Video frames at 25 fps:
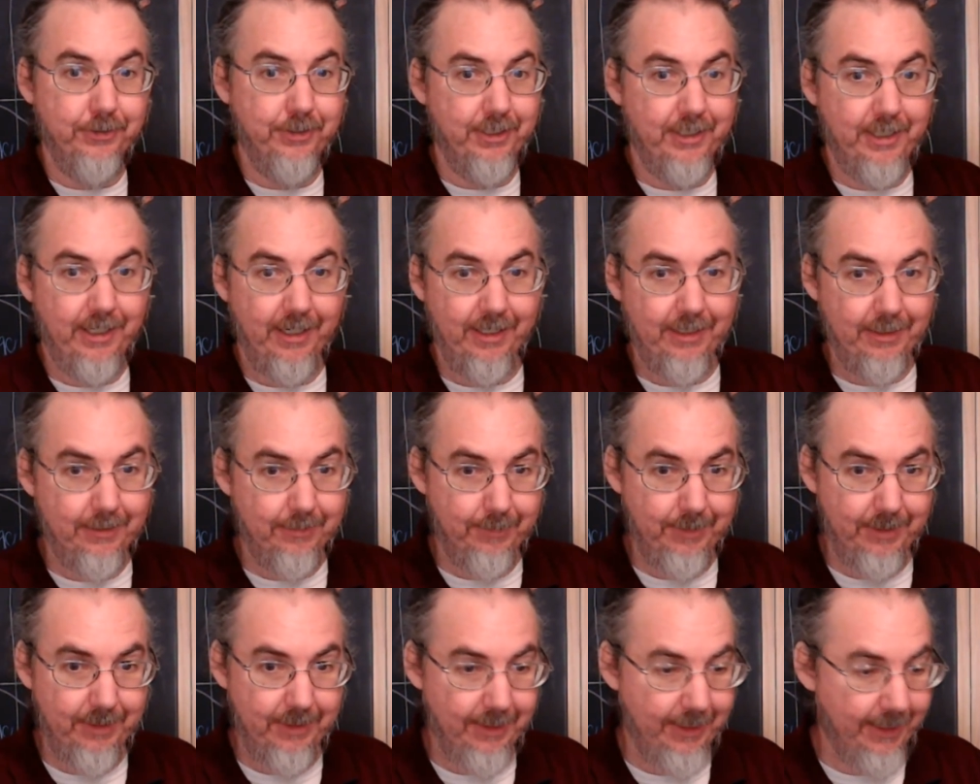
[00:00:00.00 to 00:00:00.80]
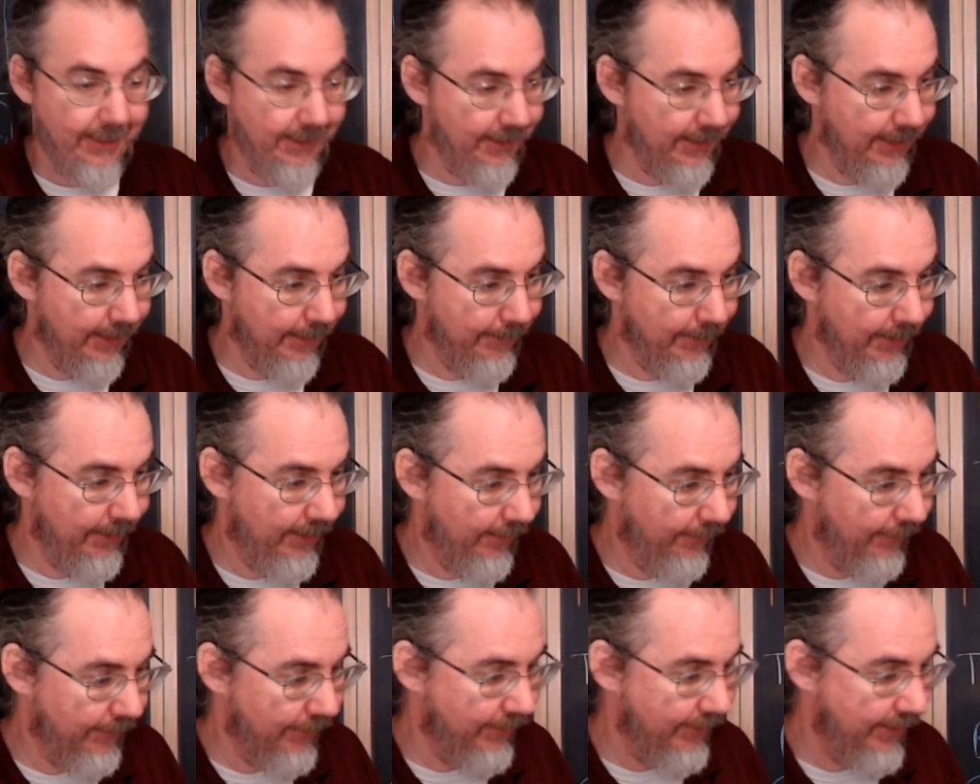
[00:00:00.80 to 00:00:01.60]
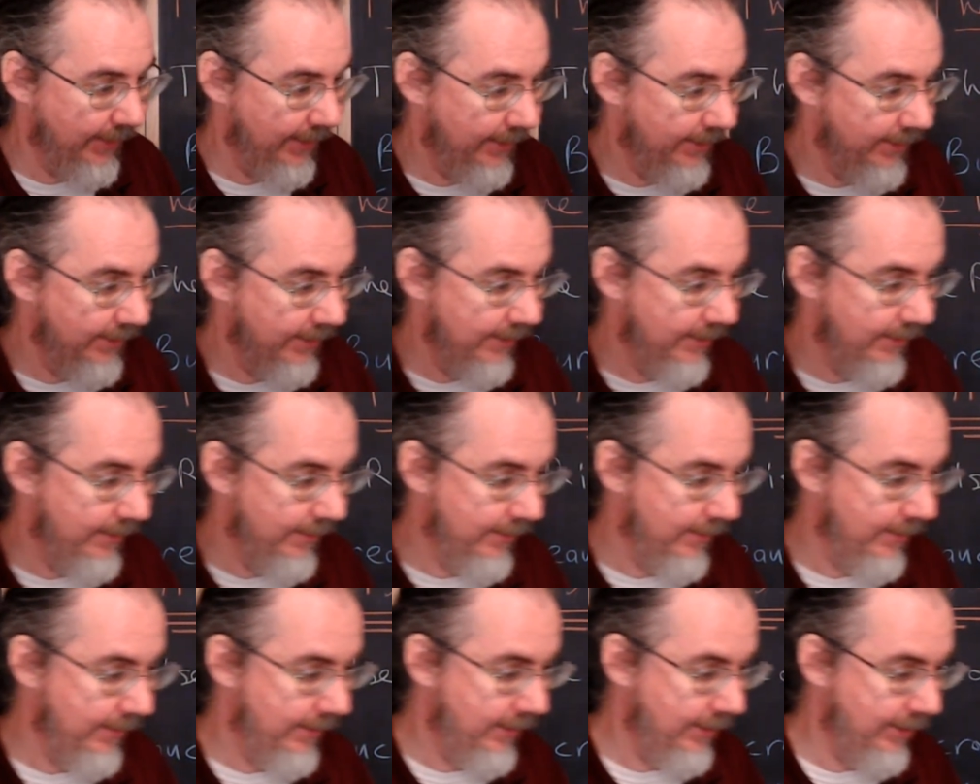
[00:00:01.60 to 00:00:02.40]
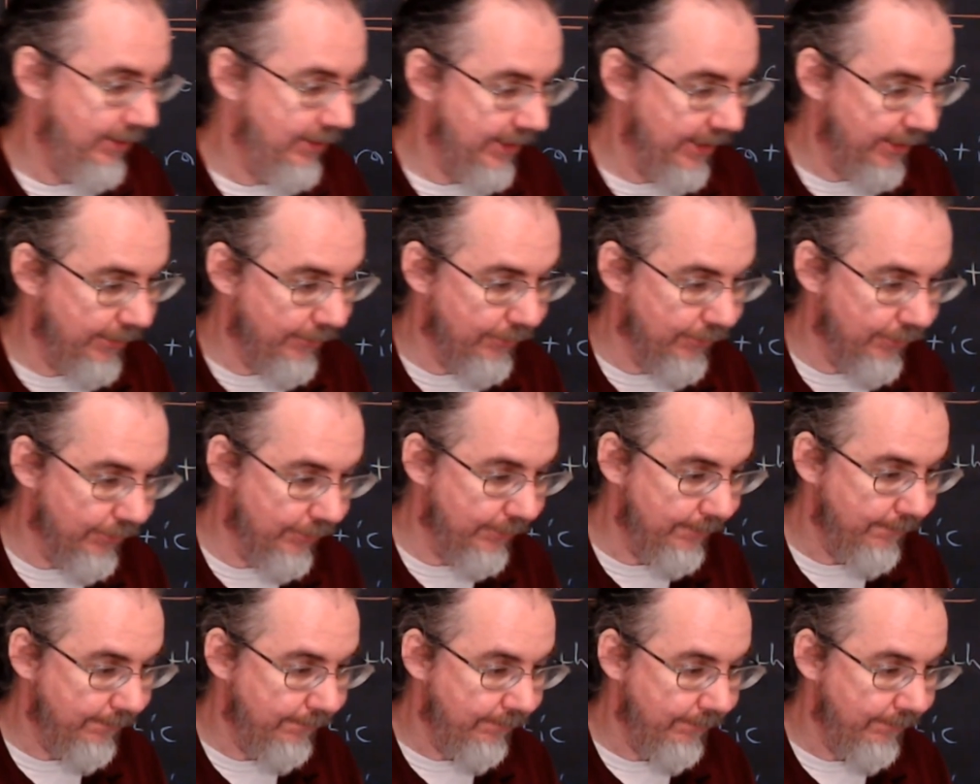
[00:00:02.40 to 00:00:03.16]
economic devastation in general.